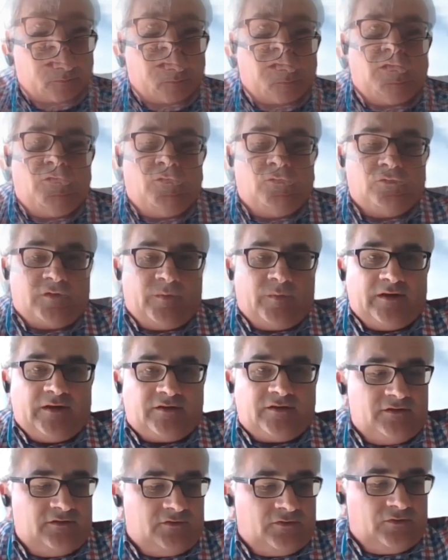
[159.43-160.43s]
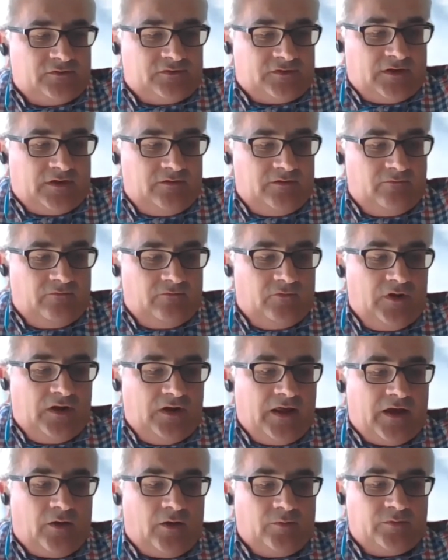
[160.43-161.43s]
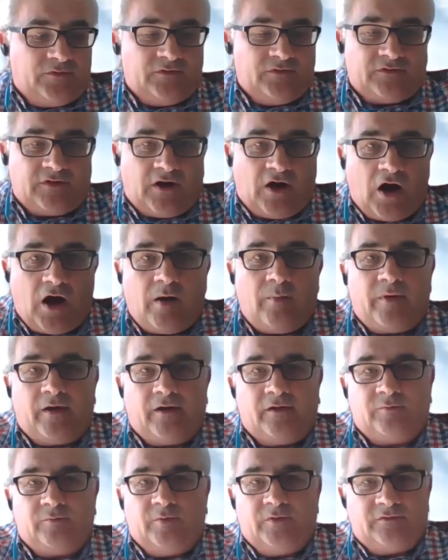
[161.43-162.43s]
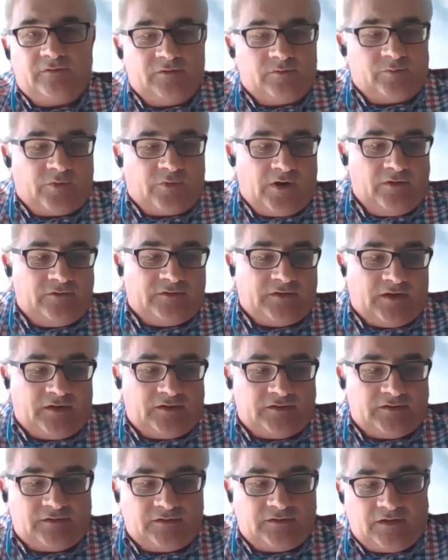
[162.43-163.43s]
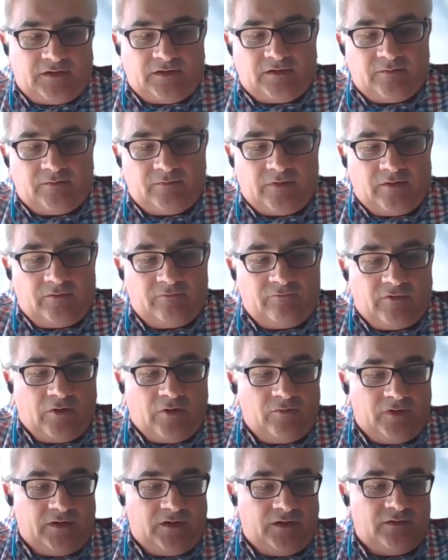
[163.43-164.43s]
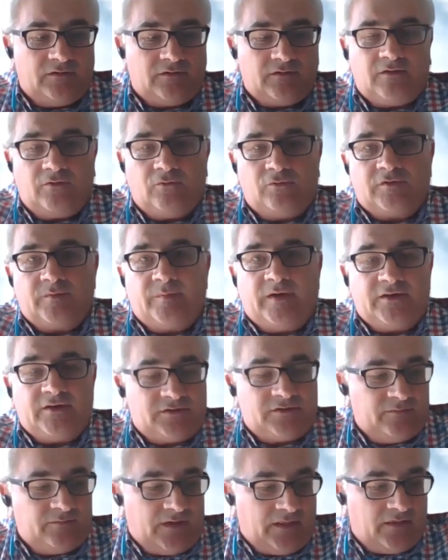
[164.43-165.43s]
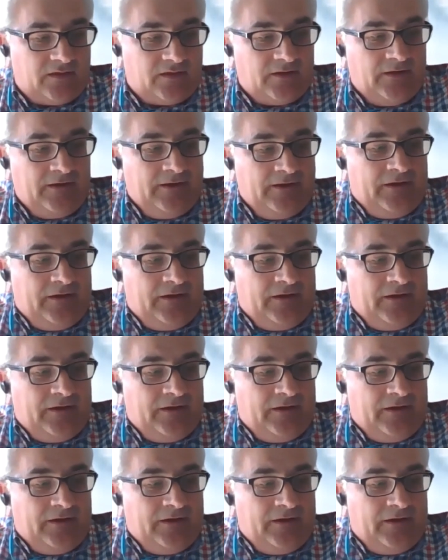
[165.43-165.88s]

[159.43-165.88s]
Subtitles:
And automation has also really helped us to harmonise business process, and rolling into the automation meant that